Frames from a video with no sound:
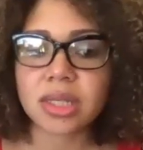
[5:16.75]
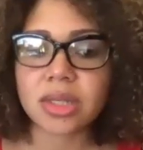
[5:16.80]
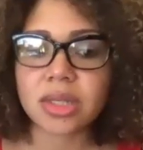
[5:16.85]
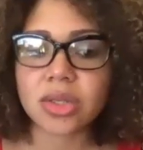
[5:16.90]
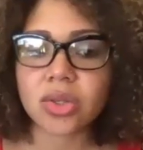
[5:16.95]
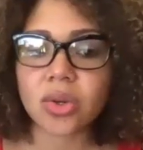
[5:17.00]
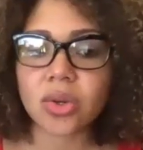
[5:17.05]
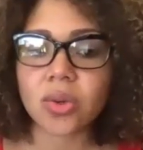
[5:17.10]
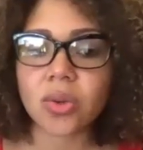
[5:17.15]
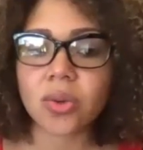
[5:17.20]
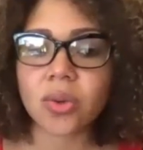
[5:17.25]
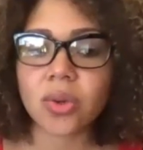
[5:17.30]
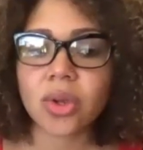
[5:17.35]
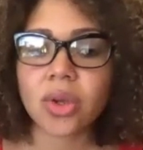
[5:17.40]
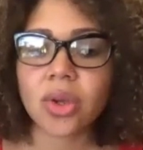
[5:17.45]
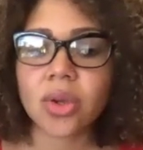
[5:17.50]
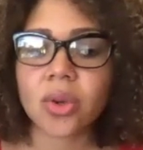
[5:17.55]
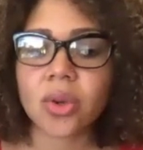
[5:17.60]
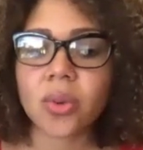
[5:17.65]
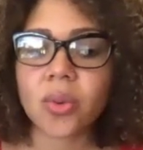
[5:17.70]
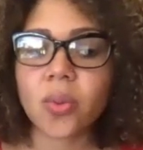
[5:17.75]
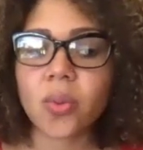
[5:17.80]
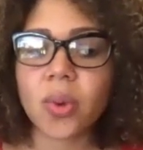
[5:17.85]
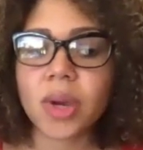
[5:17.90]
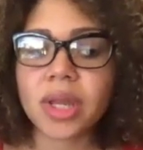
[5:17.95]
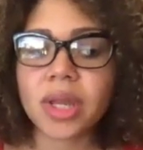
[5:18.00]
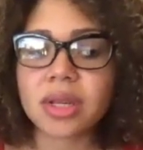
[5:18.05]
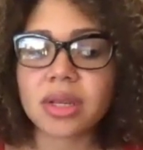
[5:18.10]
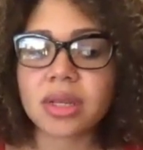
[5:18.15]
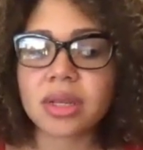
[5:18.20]
And so
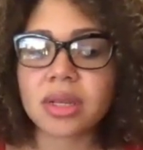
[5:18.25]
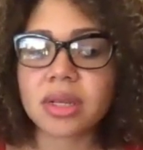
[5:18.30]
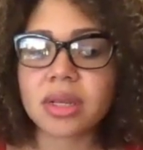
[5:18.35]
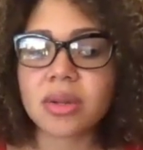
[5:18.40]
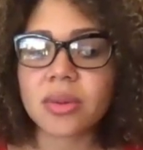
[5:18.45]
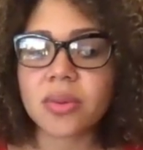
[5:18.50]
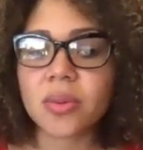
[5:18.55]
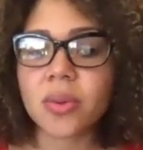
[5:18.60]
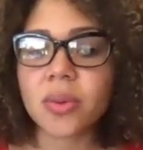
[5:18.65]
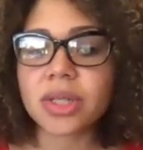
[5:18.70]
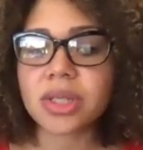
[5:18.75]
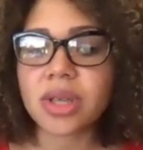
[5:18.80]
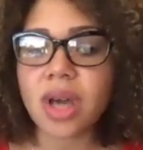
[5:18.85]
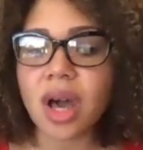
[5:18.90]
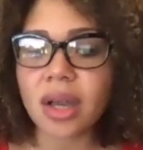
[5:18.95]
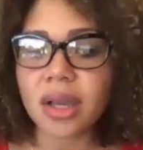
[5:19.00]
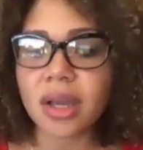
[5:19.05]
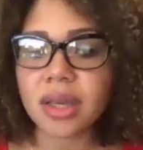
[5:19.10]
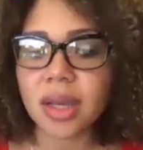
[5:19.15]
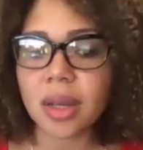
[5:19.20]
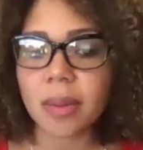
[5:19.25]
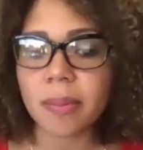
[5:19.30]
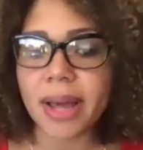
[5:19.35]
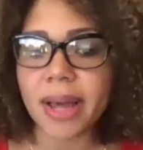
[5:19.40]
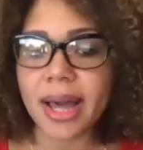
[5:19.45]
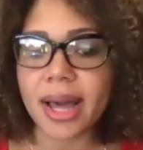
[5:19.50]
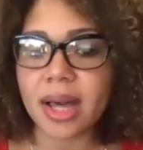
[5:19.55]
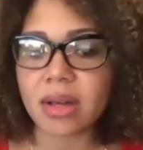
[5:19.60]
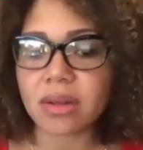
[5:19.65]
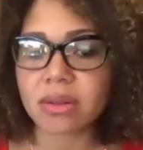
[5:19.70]
when we're talking
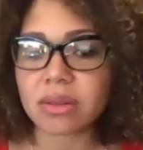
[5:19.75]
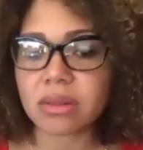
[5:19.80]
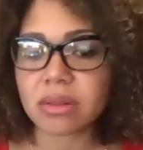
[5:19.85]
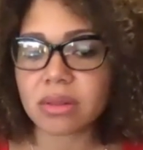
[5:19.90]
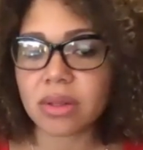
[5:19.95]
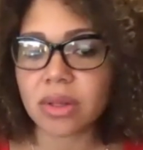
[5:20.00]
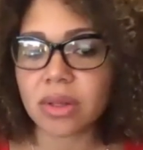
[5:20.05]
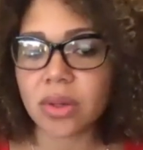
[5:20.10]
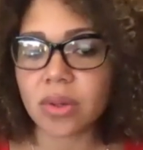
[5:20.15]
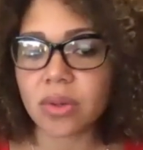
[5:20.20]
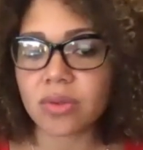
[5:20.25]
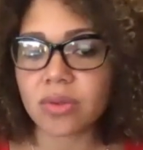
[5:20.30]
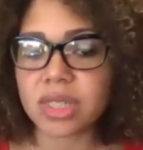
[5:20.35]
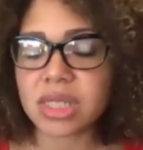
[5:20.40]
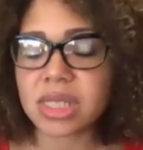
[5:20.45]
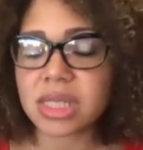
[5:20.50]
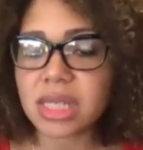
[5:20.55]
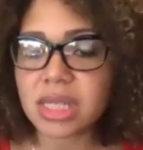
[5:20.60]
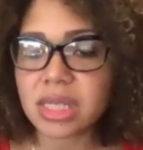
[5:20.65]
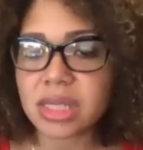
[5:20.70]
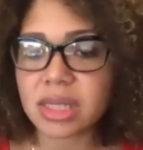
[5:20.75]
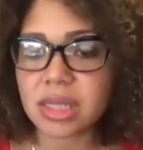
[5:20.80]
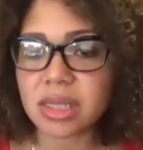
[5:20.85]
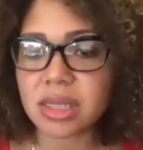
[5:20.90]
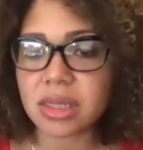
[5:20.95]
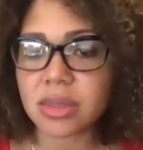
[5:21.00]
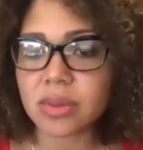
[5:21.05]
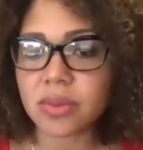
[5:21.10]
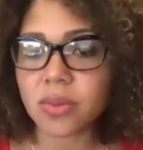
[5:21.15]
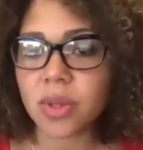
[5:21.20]
about you know
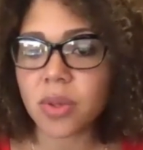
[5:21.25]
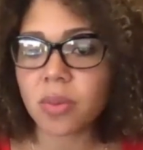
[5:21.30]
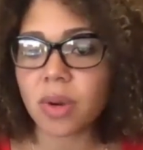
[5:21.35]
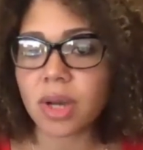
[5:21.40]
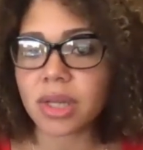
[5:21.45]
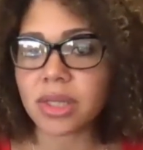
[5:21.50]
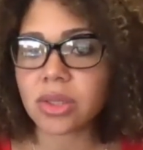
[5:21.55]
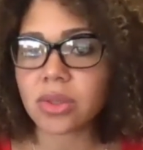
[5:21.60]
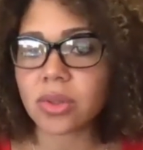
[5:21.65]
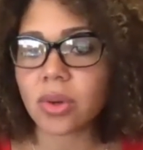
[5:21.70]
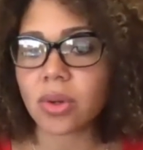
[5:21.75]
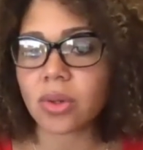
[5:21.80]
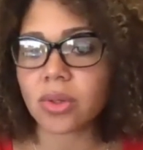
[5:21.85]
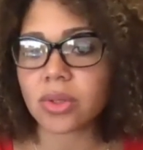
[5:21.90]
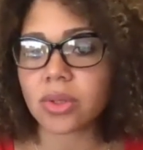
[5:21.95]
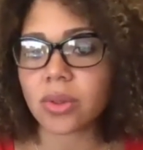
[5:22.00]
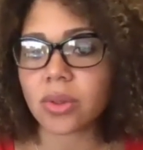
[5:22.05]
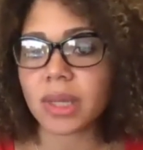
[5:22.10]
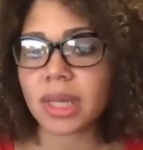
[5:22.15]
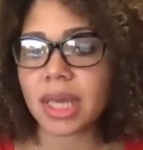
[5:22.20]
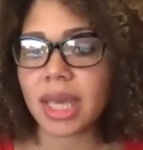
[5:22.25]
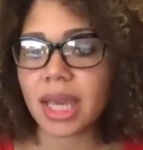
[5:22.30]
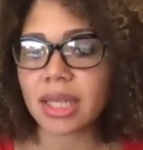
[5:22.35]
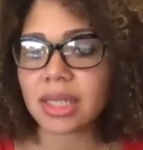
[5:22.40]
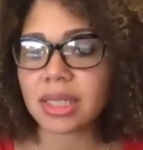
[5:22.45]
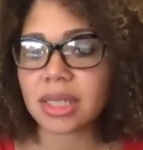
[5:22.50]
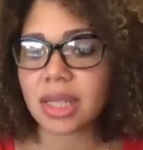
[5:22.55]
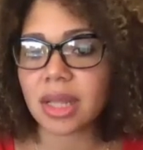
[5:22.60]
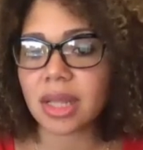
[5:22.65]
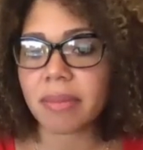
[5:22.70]
resistance we want to also
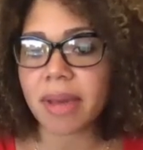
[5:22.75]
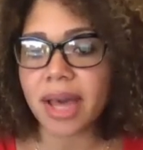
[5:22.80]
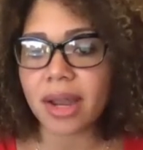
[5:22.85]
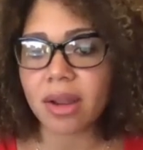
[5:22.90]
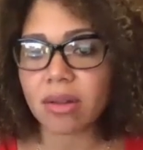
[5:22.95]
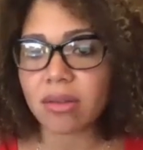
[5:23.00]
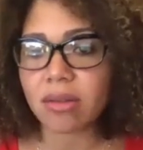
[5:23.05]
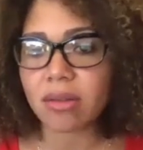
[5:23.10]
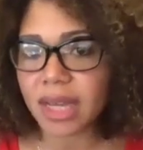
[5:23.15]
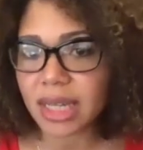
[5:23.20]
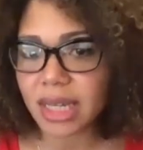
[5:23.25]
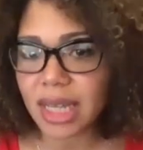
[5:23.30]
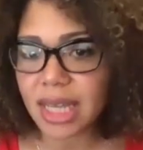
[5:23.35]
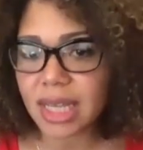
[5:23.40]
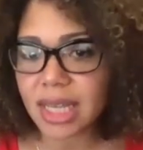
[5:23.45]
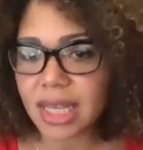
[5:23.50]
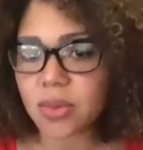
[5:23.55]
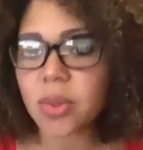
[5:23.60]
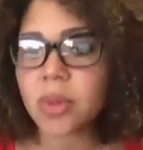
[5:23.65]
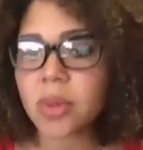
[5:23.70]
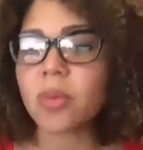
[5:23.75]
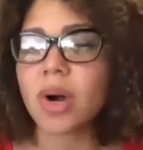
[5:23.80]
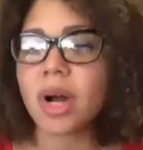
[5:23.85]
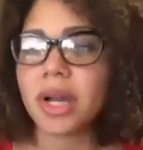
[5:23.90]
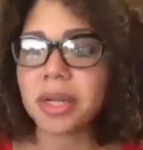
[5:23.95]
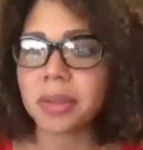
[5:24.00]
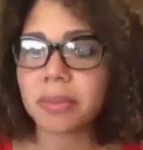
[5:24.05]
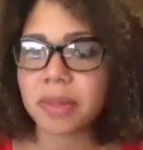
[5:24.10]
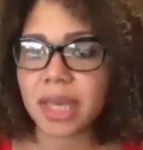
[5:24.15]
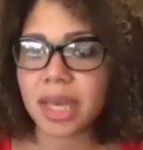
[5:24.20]
engage in the battle of ideas we
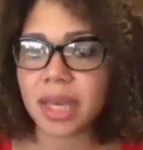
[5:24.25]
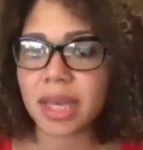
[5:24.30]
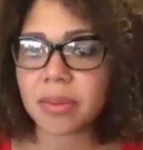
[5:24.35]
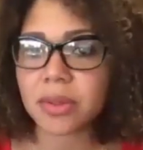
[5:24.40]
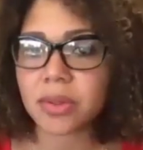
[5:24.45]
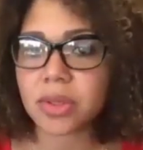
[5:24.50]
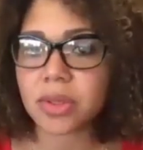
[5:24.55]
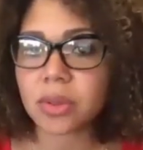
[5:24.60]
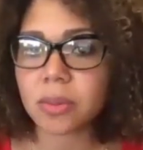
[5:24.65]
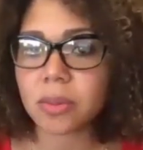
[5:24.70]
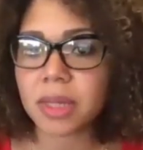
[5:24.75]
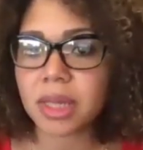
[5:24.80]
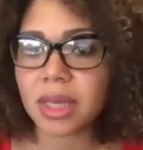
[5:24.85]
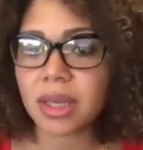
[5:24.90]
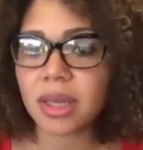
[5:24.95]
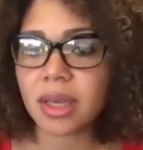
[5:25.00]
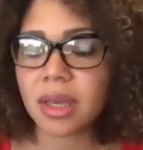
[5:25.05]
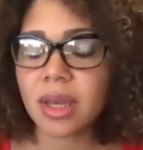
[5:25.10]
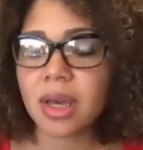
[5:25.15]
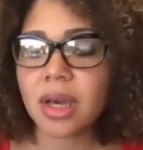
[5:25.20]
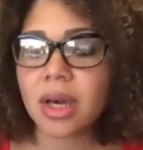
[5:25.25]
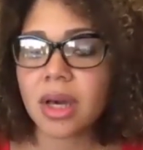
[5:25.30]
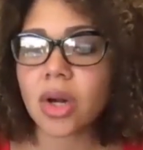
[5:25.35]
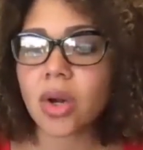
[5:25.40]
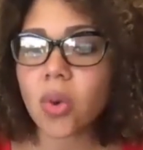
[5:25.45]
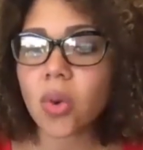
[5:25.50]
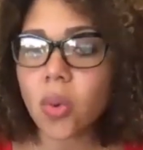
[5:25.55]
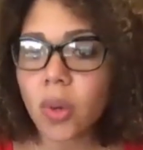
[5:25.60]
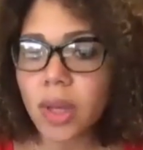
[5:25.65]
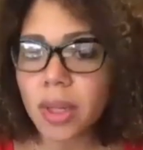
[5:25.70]
want to be able to be
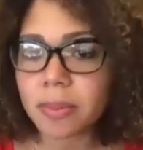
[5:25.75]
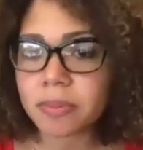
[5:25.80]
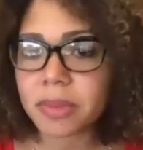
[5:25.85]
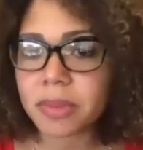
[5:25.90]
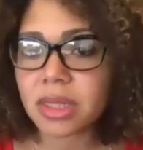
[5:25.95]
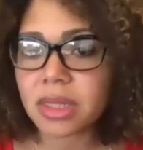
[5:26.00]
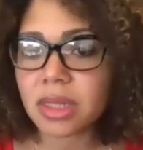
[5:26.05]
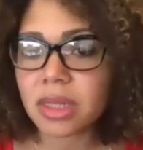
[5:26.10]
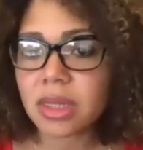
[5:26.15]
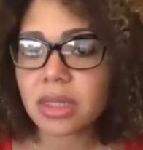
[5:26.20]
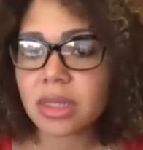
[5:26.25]
equipped